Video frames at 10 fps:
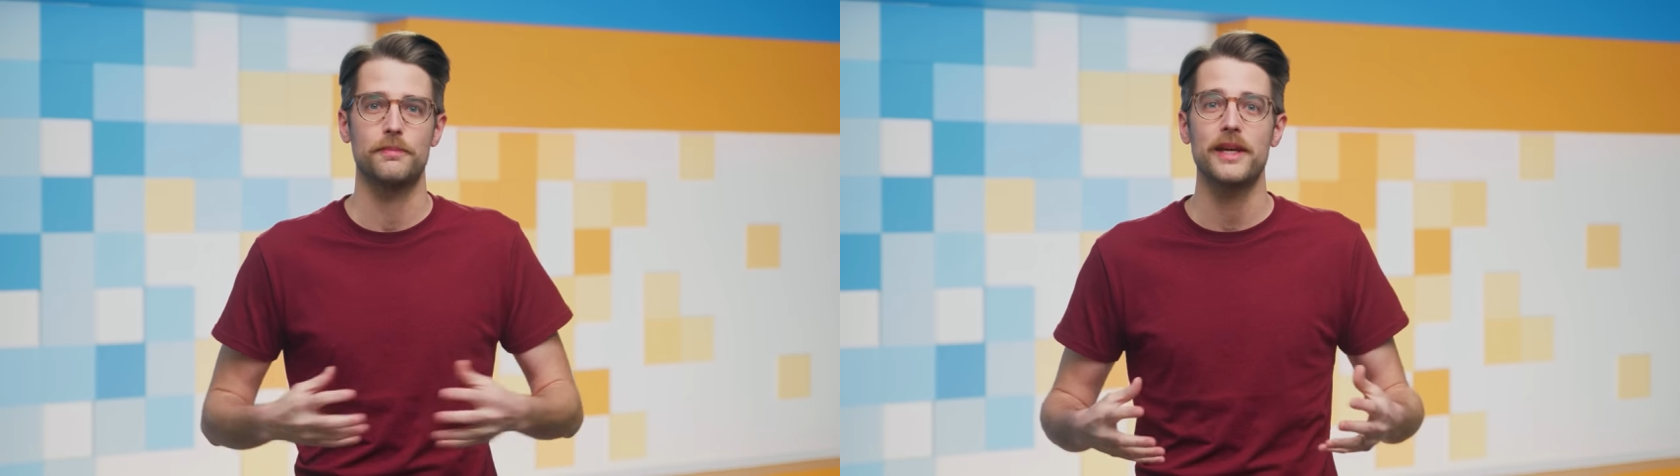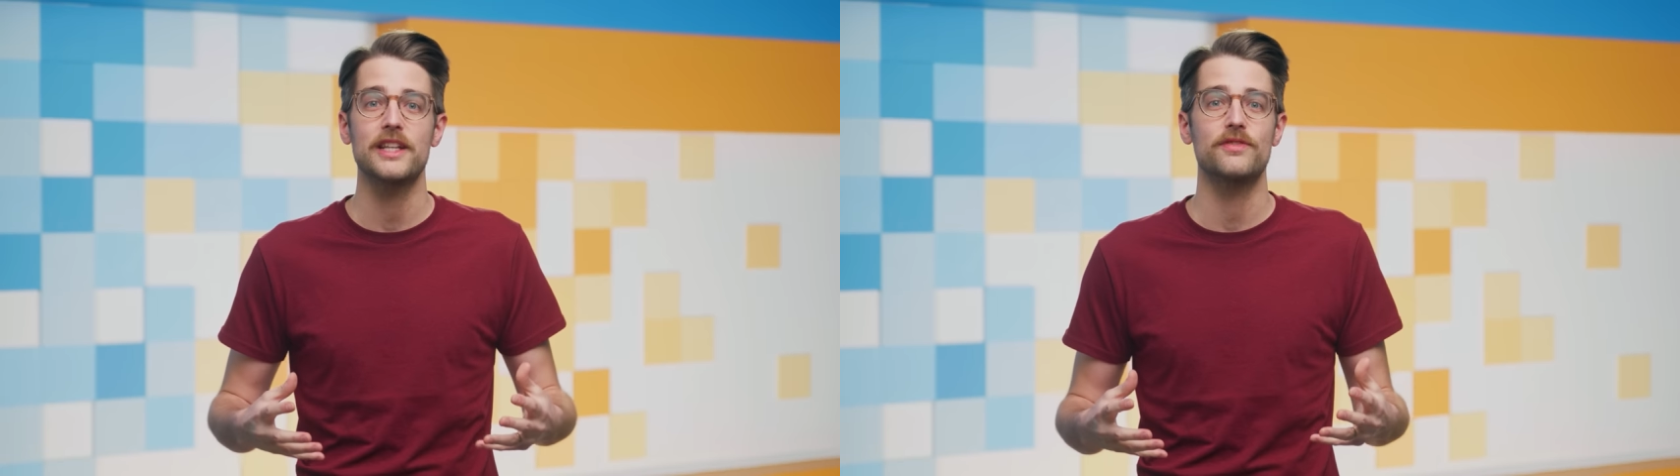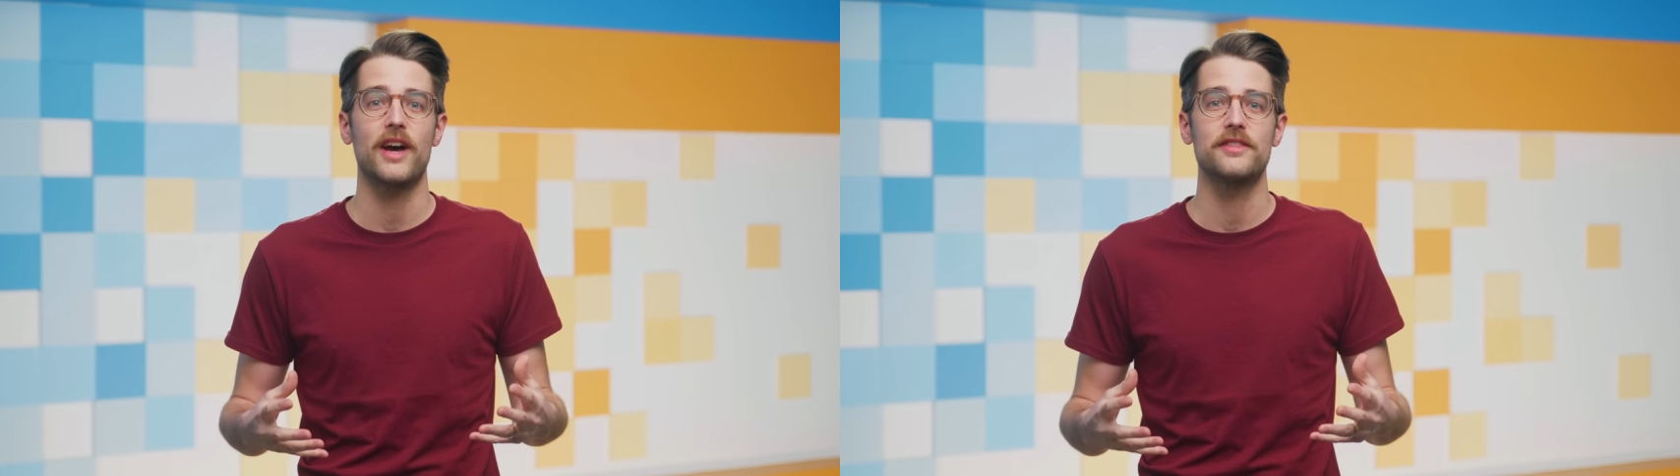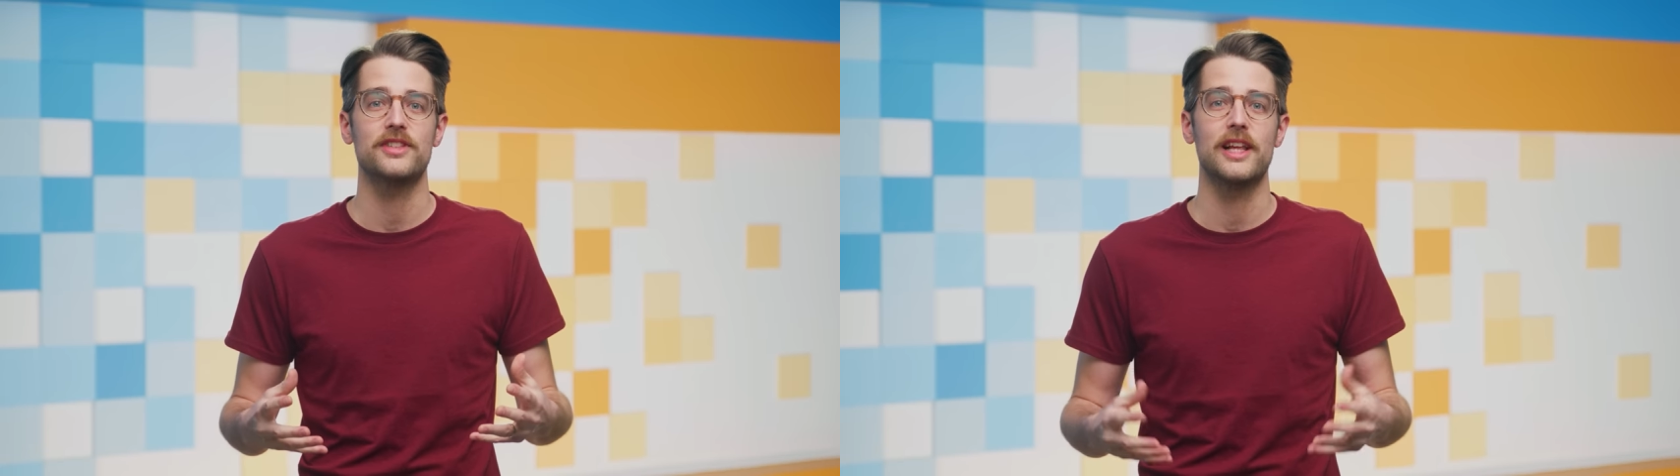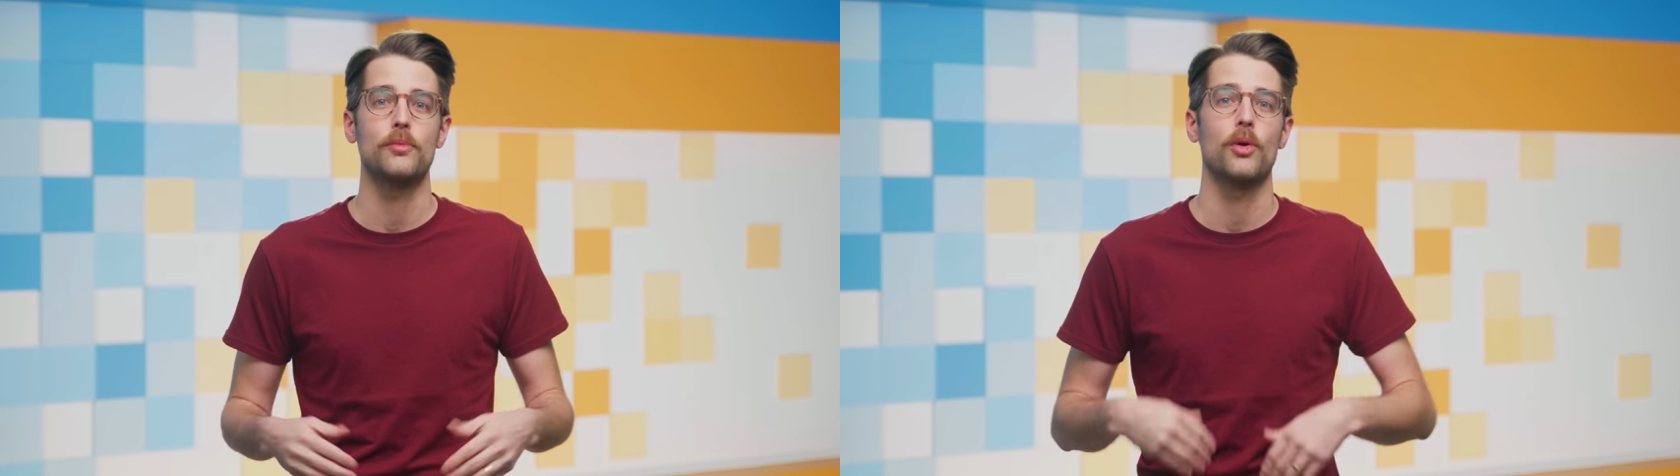PS5
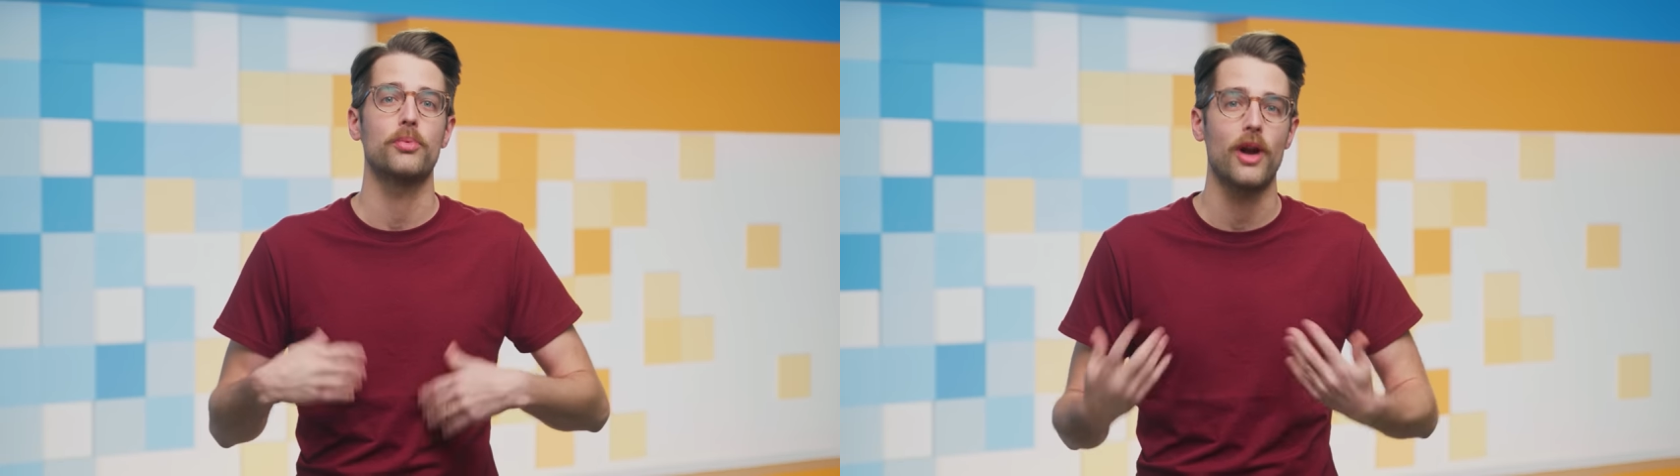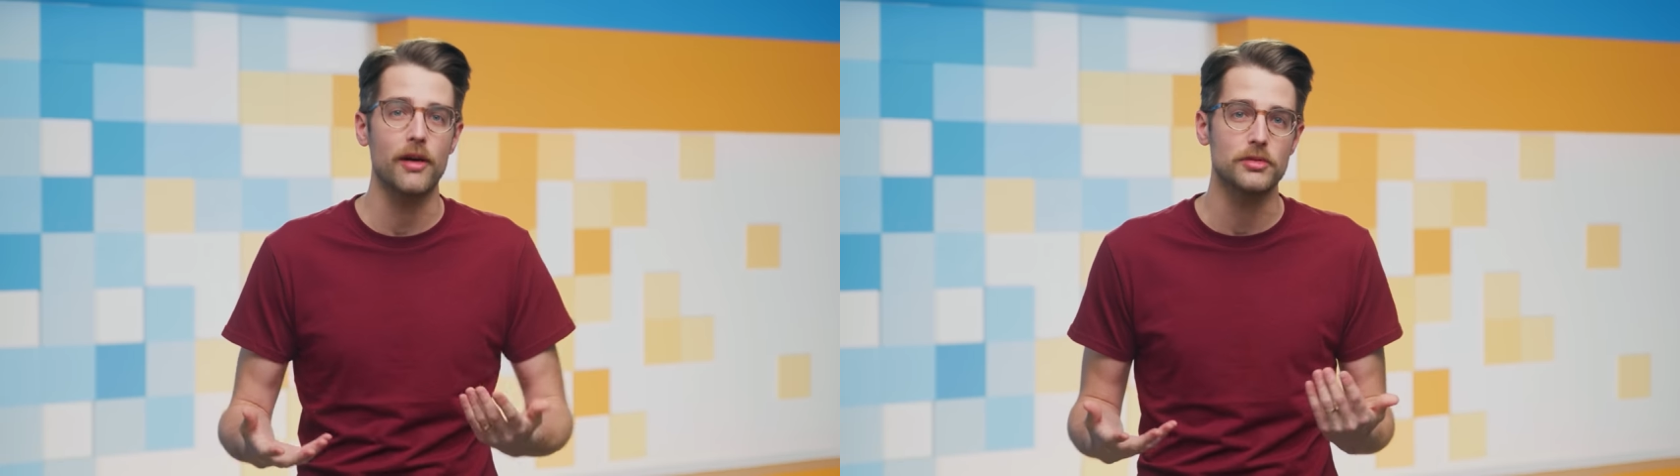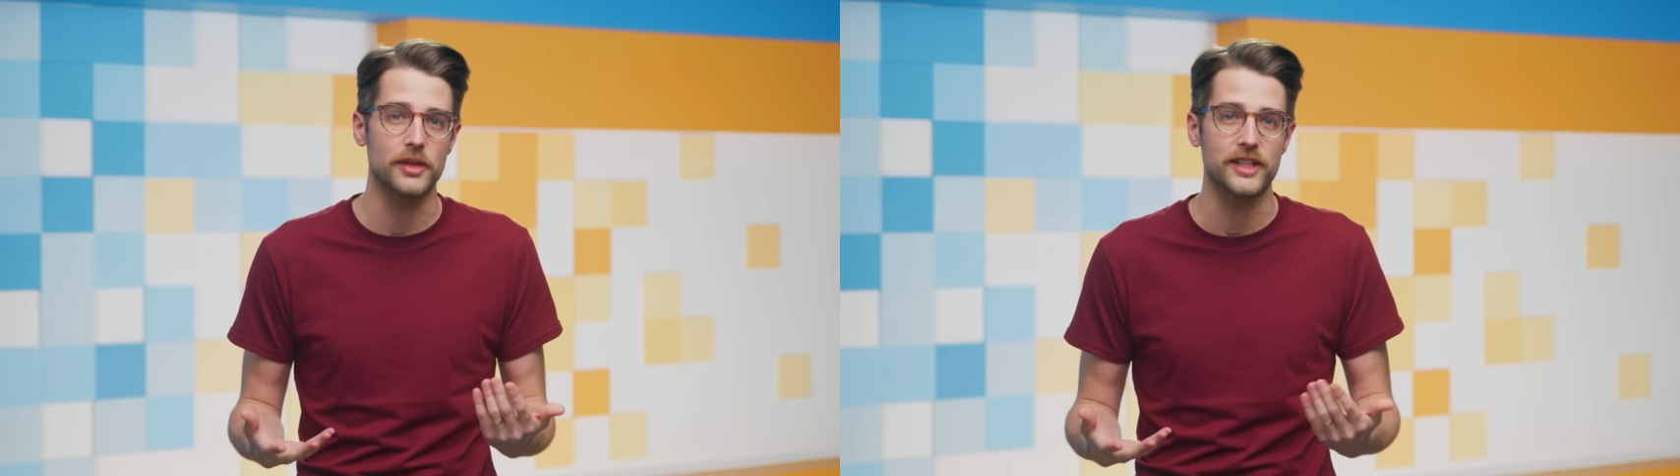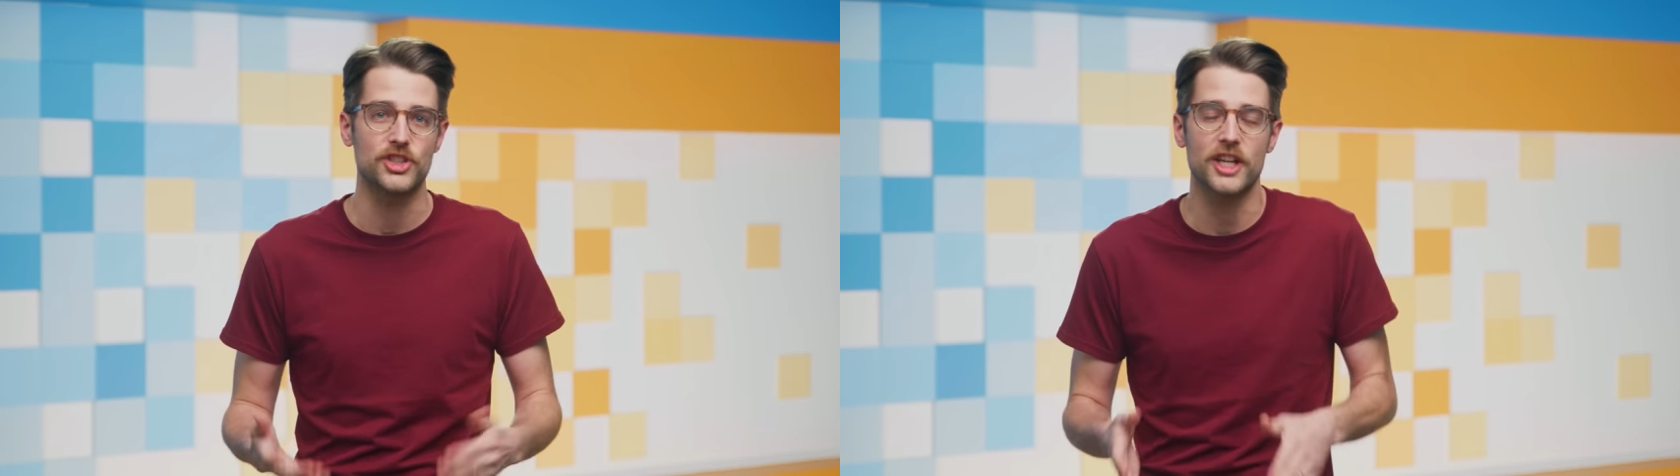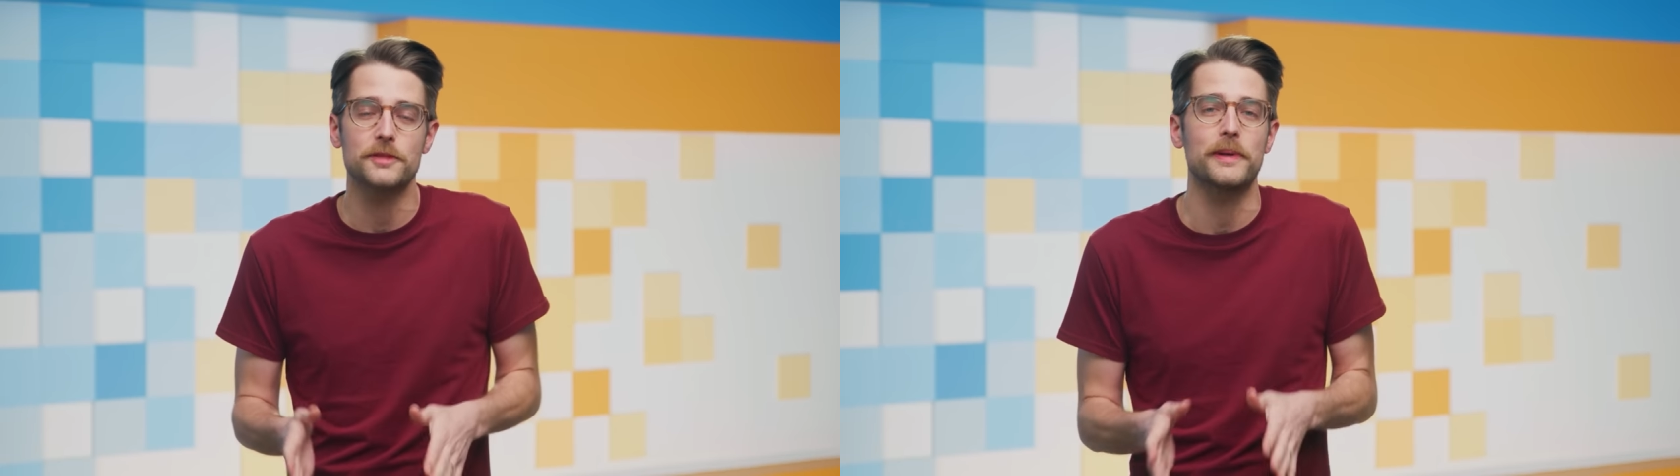Slim will probably
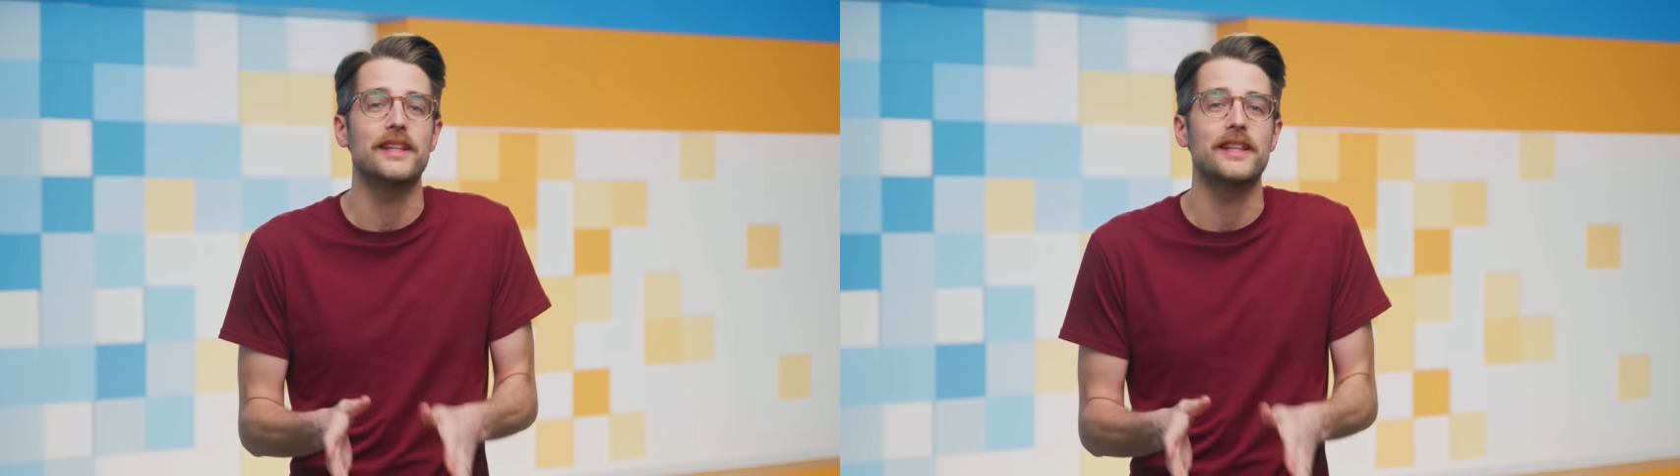just be